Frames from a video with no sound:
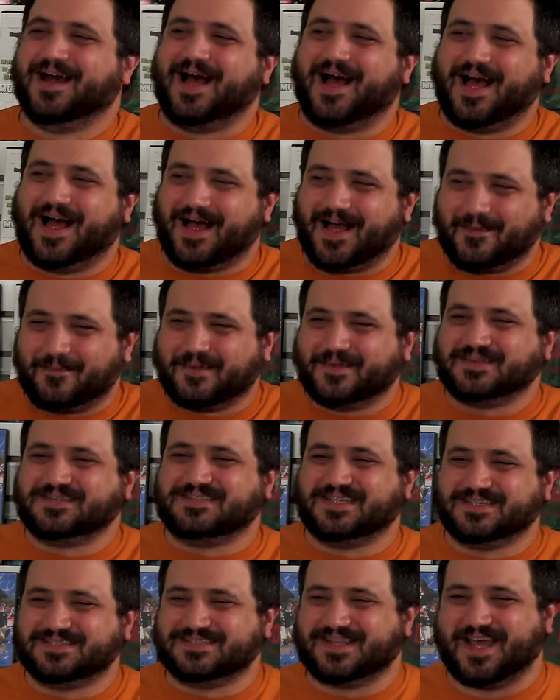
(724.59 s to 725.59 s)
But
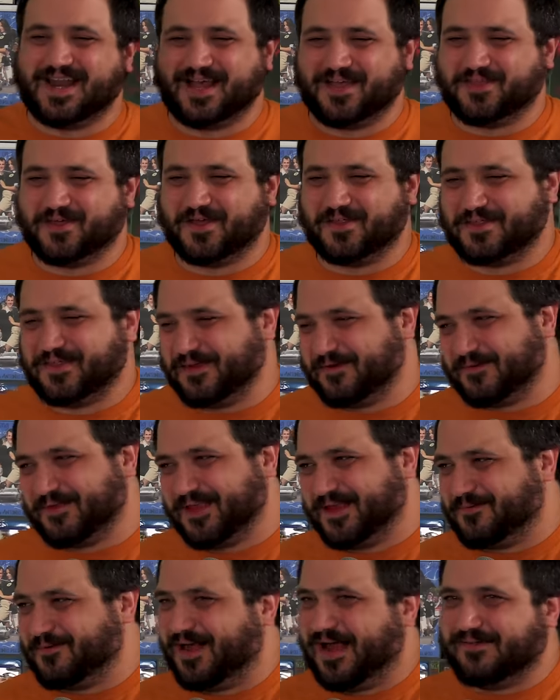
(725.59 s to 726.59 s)
since then, I thought they were
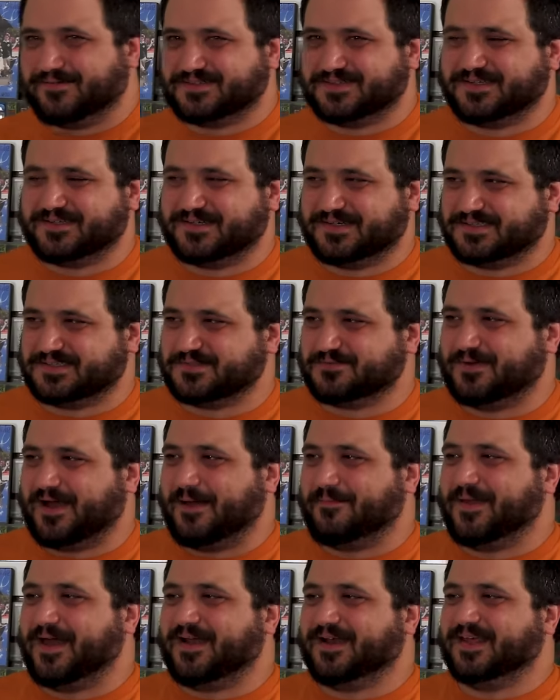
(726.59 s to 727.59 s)
like, well, obviously they're going to
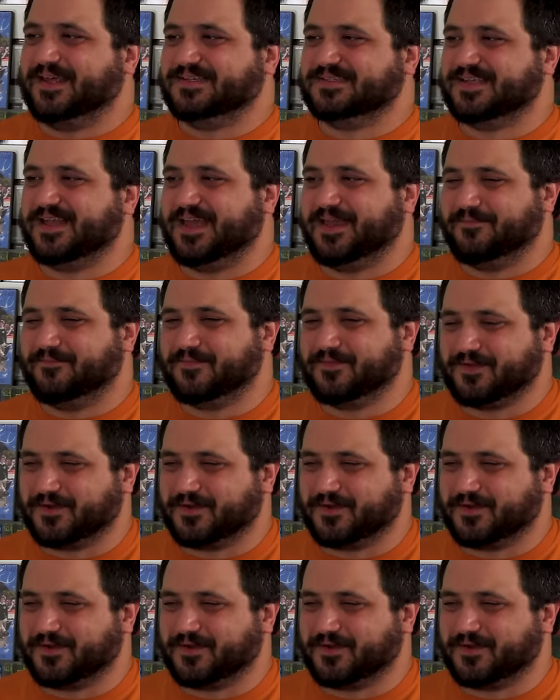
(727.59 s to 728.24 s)
swap out his name. Yep.